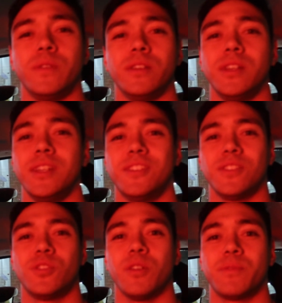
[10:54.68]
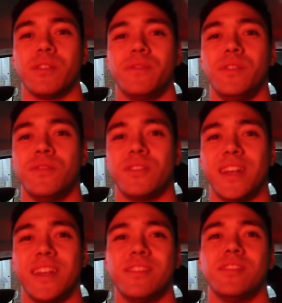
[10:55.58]
We just dropped off
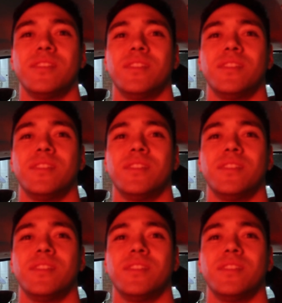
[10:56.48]
Usain,